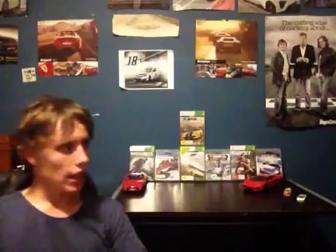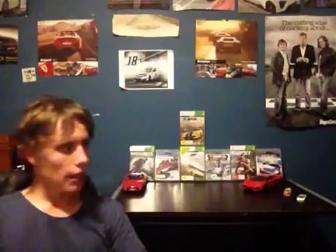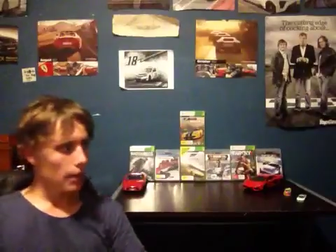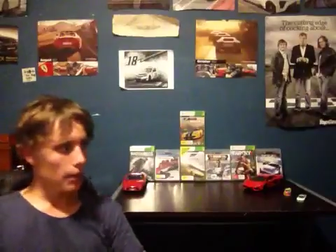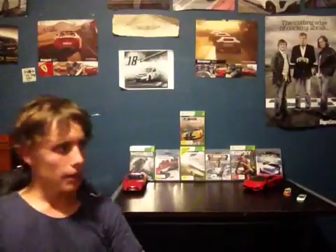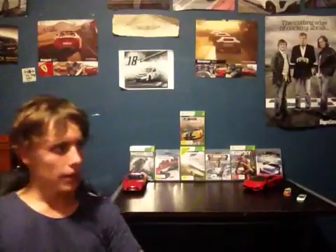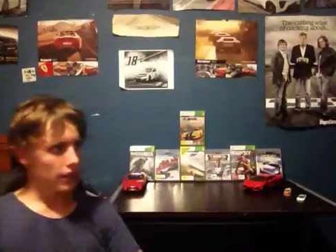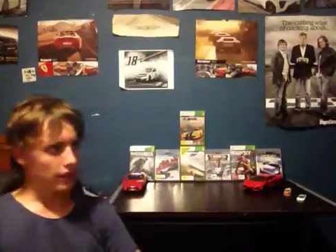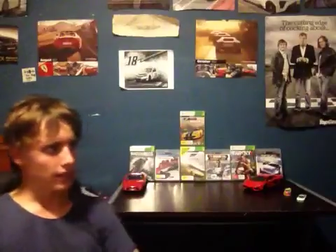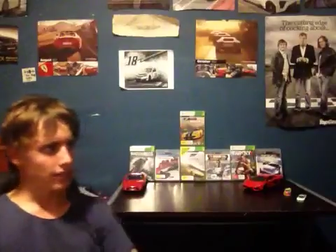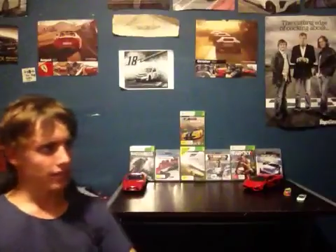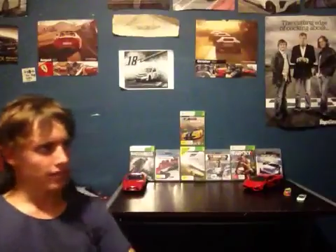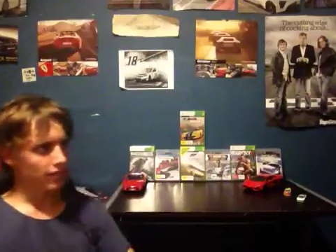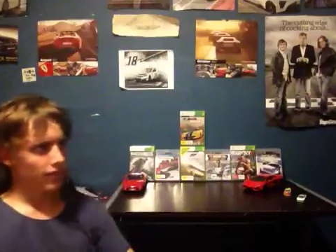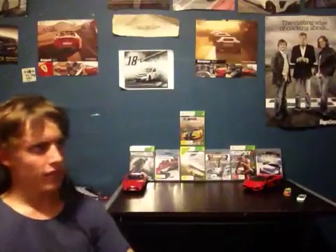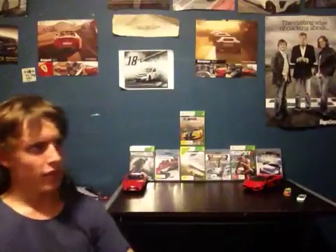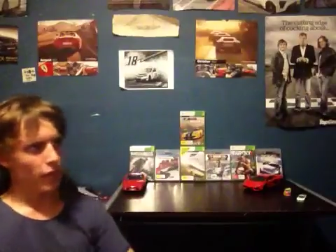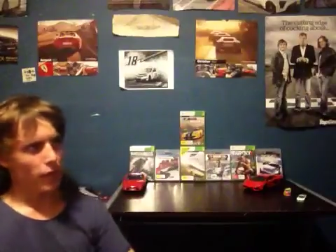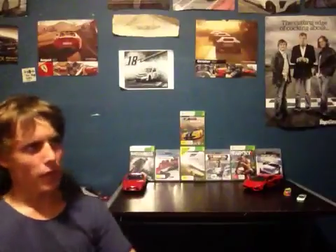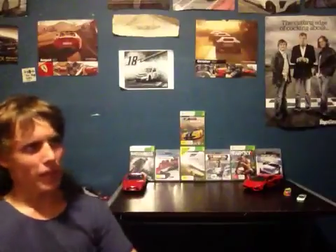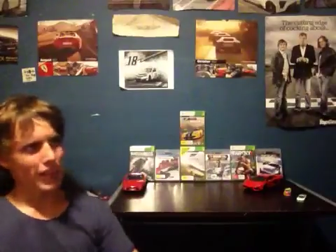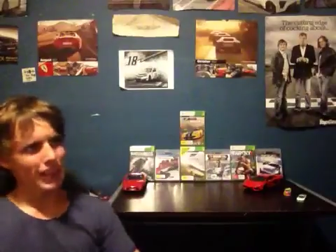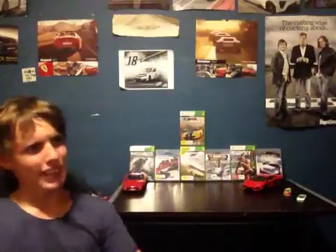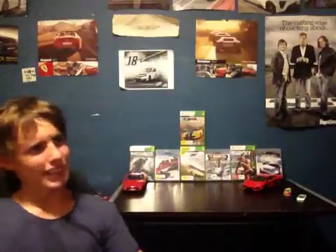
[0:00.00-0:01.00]
But
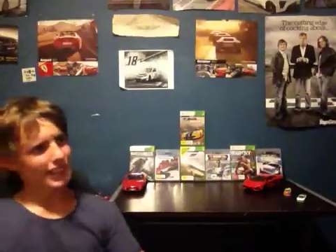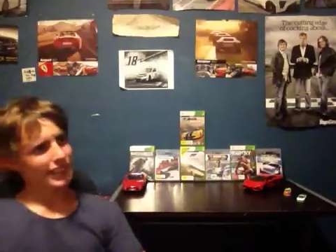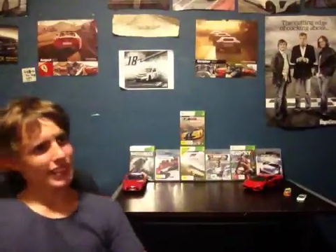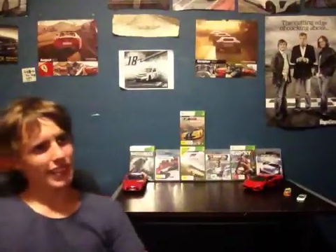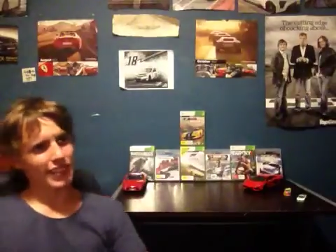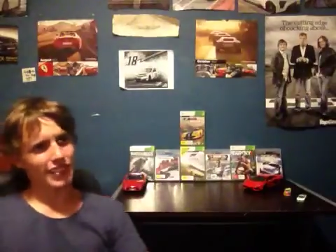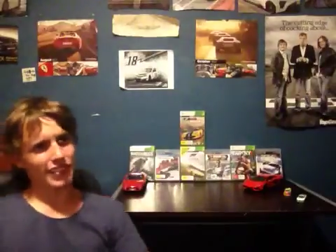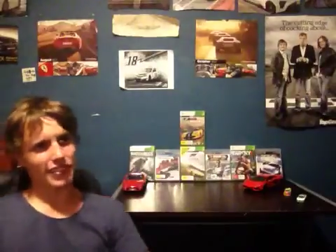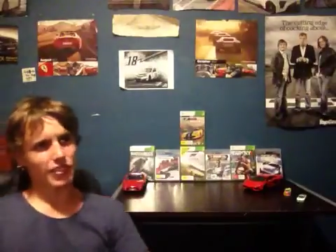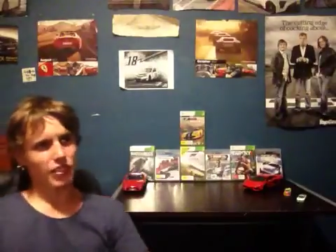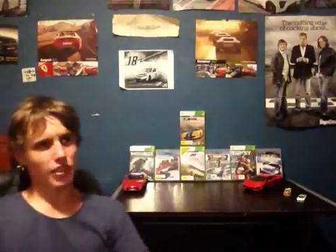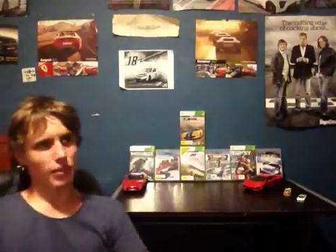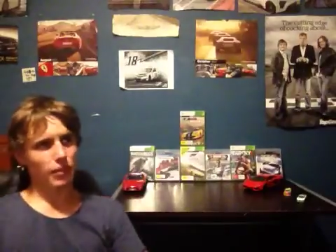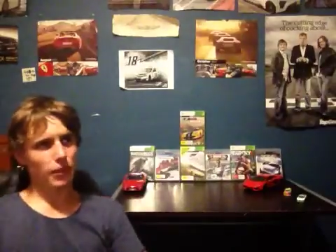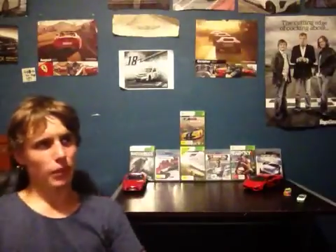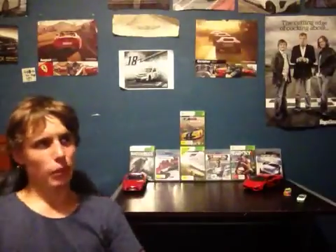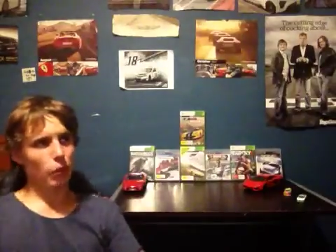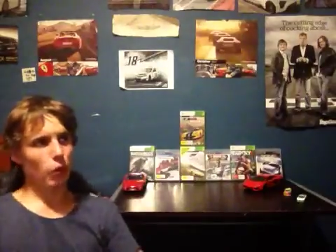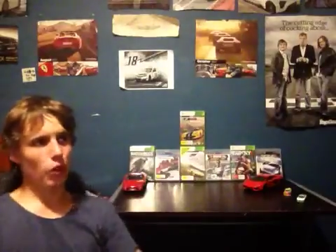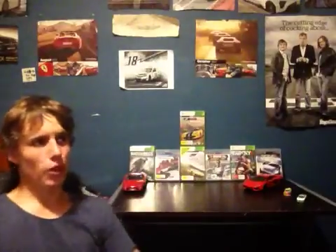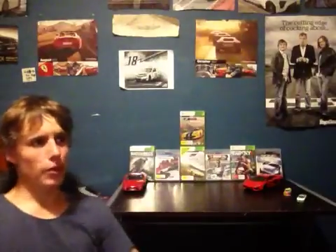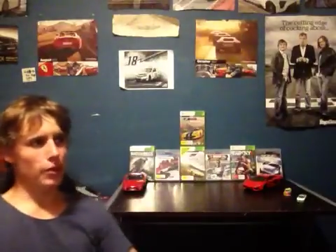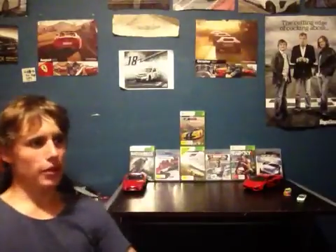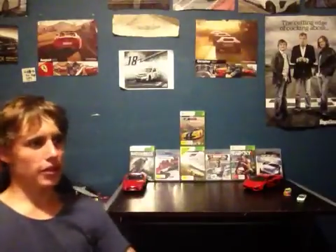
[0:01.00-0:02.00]
for me, that's not a big
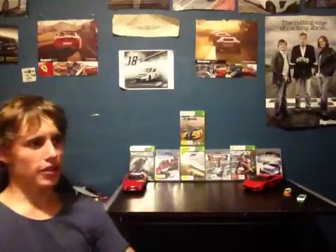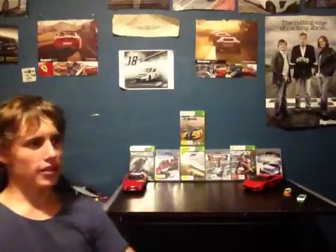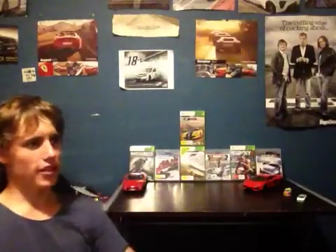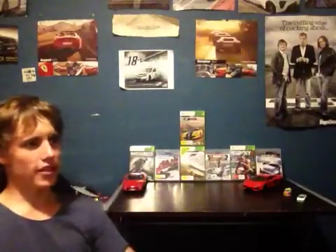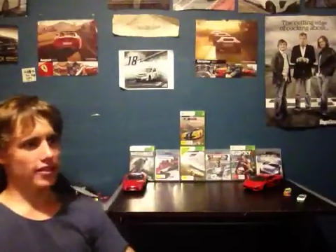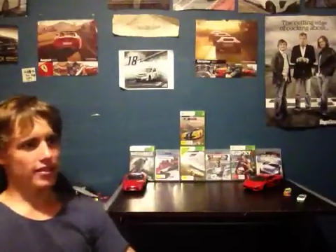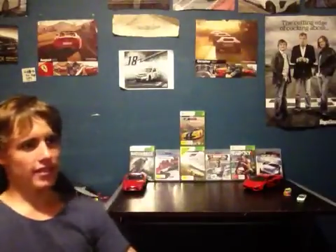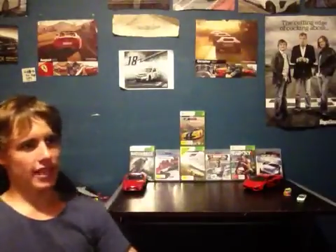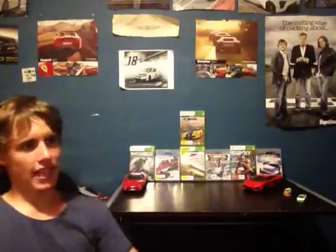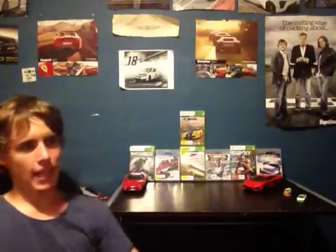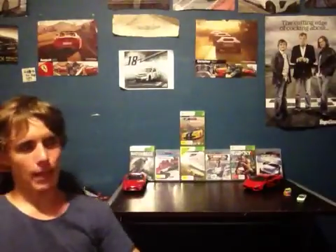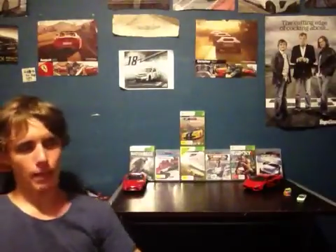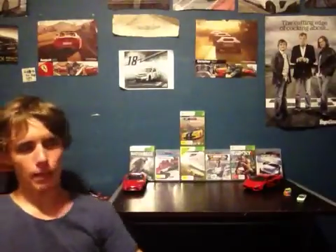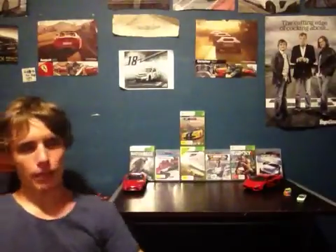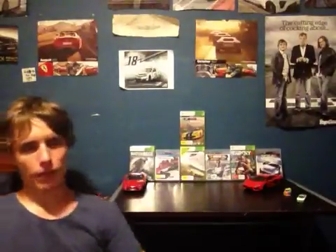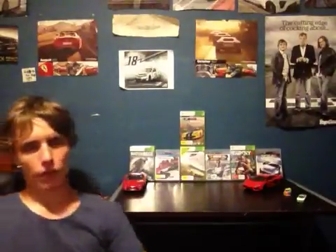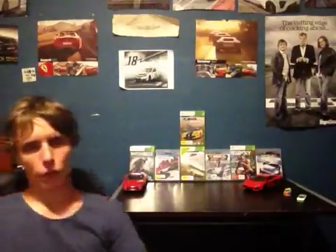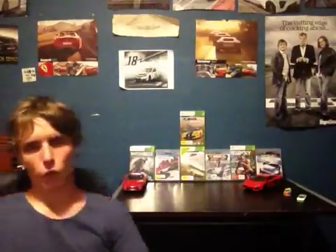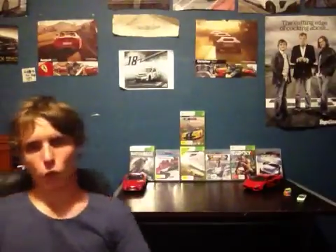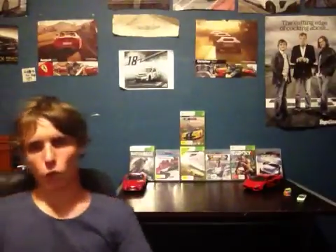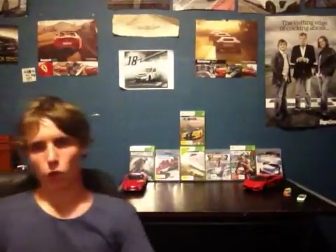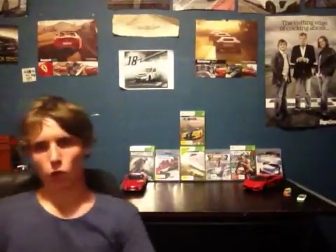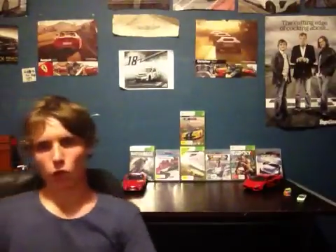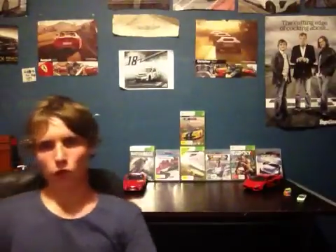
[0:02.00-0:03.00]
worry, because it doesn't happen
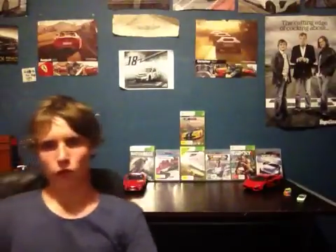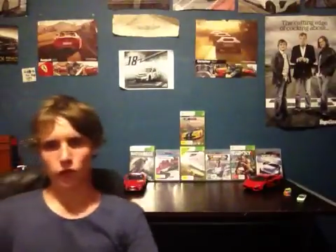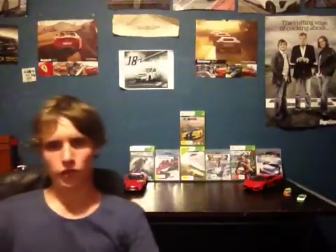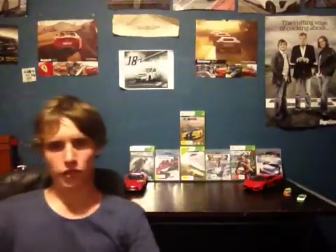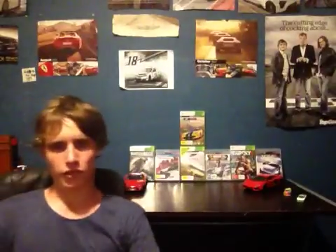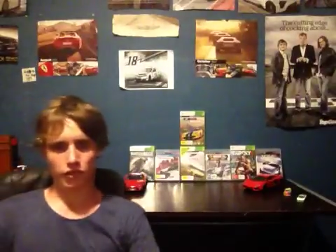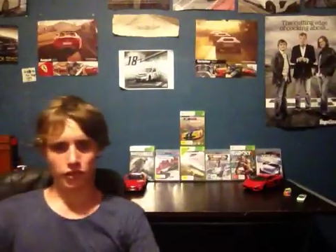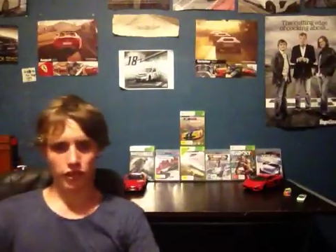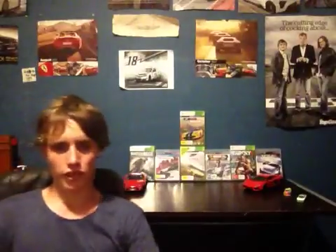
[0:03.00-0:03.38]
all often.